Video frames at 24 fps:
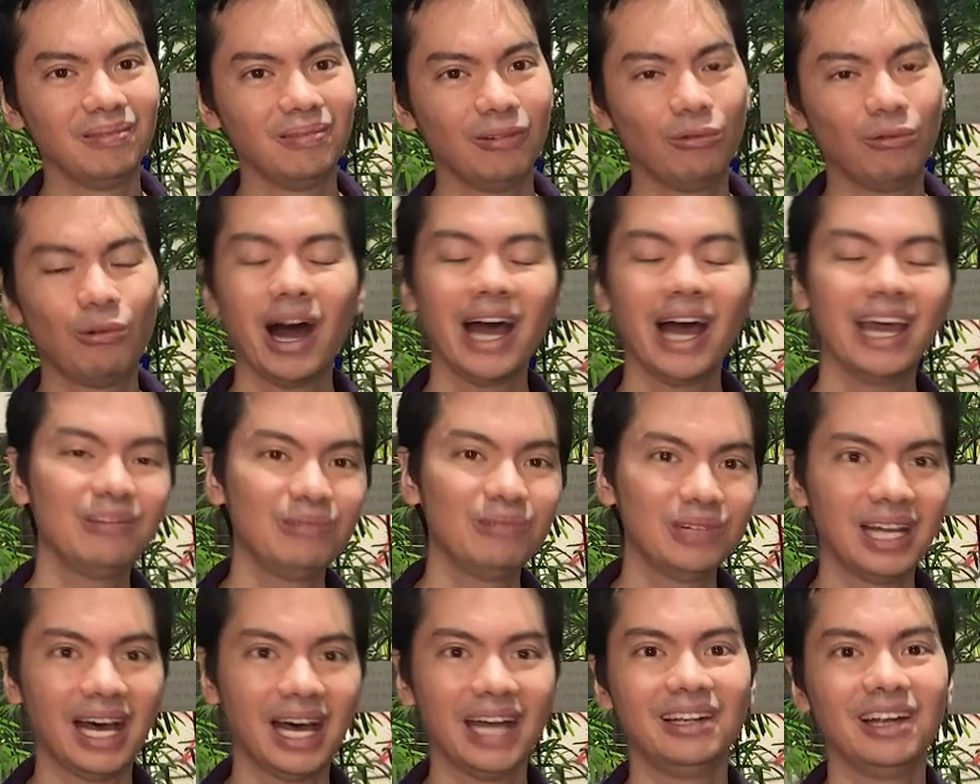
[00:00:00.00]
Why
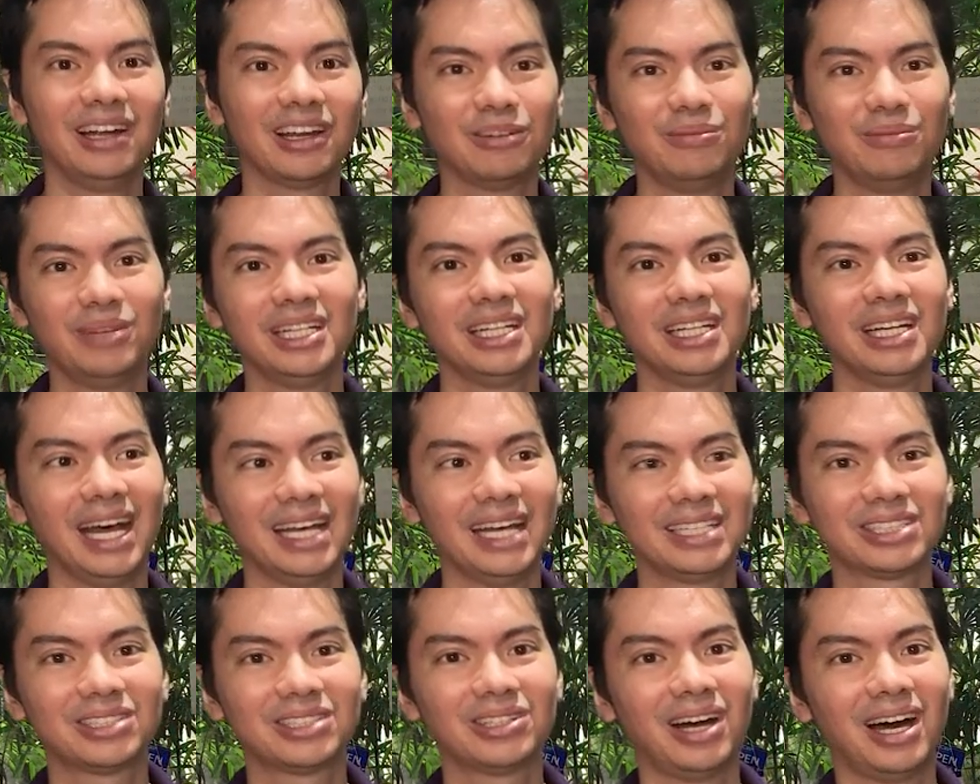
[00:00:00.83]
would I recommend an
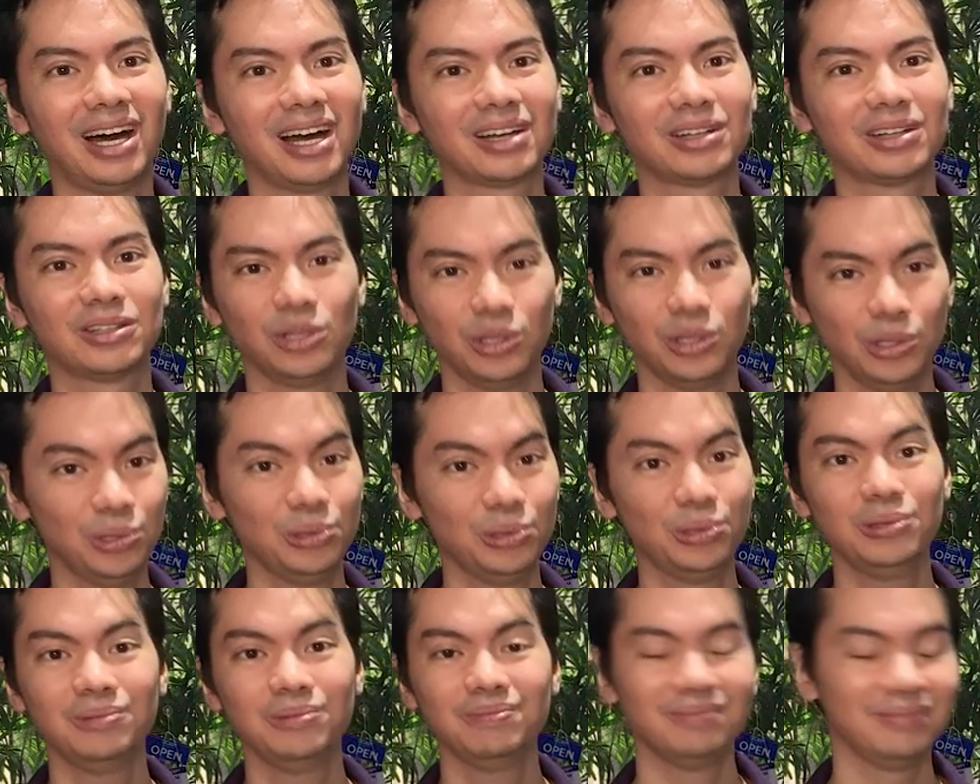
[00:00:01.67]
ASRock to you?